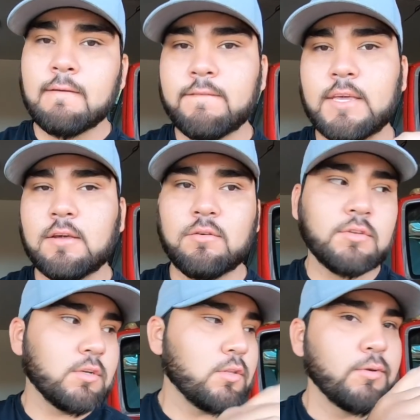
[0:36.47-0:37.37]

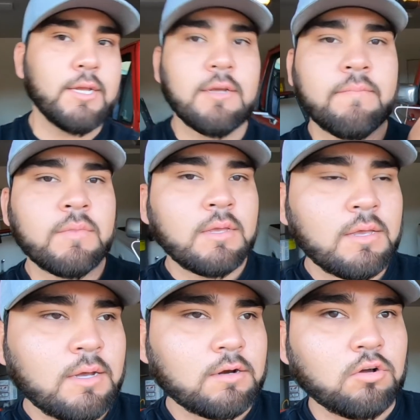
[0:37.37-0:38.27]
vehicles, including
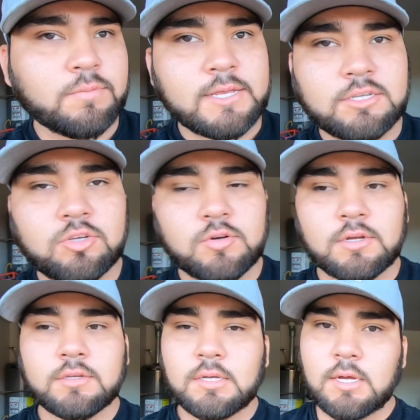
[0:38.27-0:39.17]
our OBS
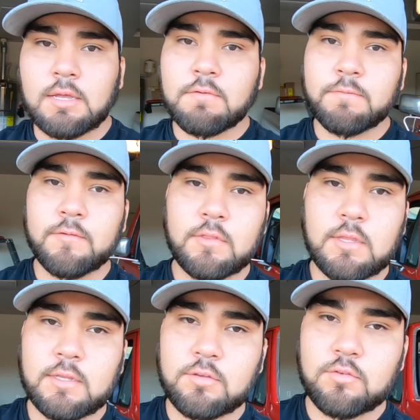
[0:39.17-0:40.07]
trucks,
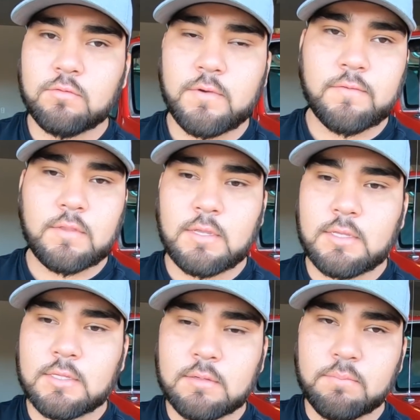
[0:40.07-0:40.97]
F-150s,
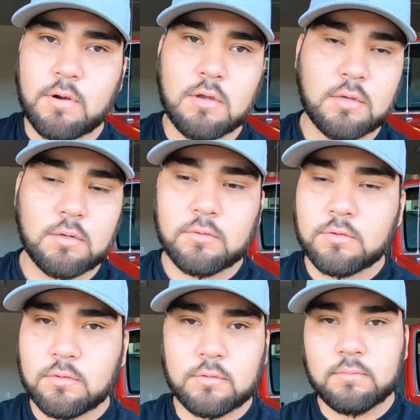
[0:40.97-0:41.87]
250s,
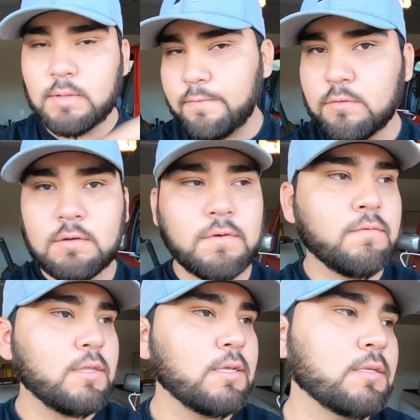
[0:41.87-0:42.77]
Broncos, the
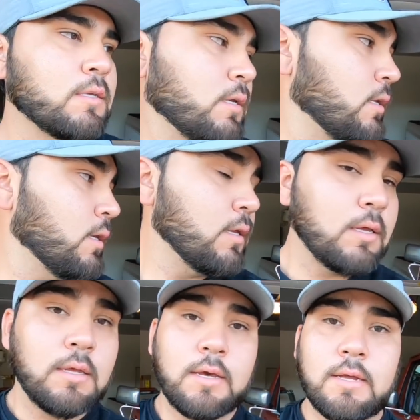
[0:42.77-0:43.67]
F-350s,
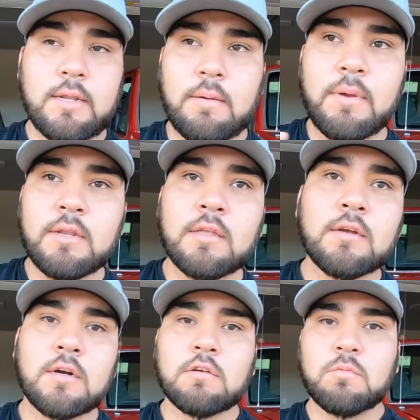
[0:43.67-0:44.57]
and many other
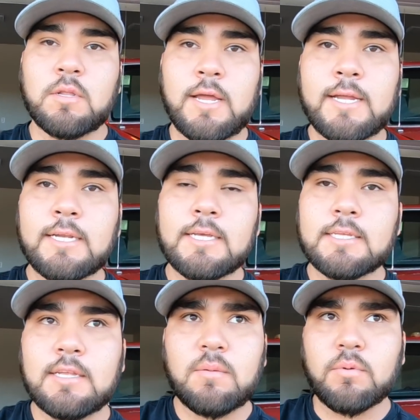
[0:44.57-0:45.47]
cars from the
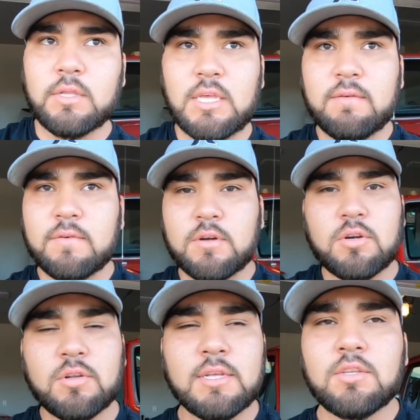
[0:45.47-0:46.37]
90s and I believe
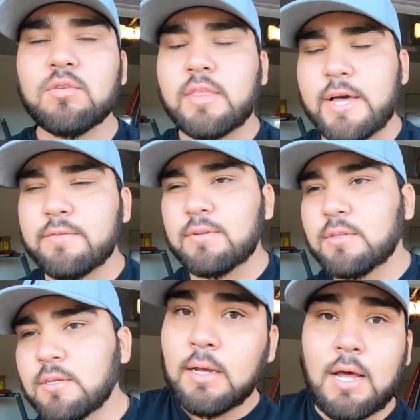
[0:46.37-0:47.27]
early
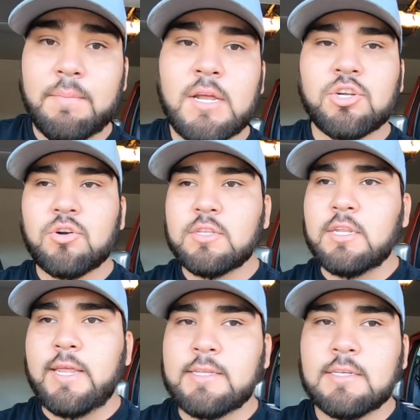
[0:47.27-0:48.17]
2000s. I'm not sure on the
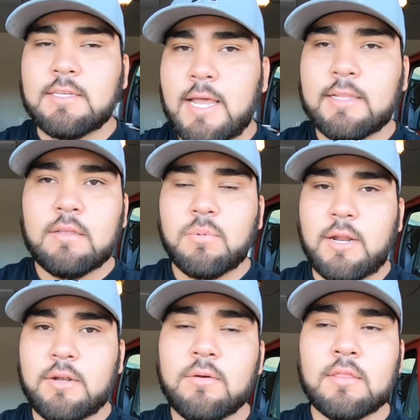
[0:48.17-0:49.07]
dates exactly, but
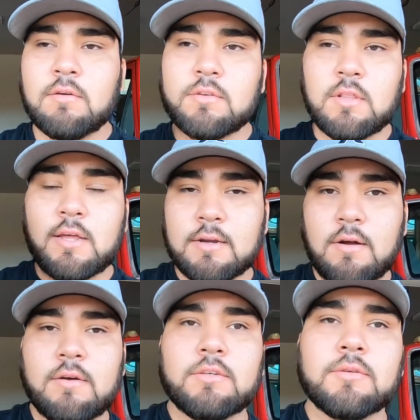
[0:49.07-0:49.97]
I know that there was a lot of
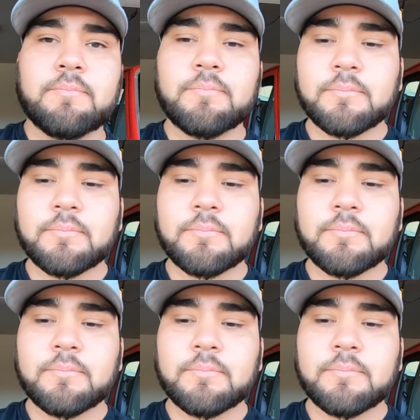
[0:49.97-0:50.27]
cars.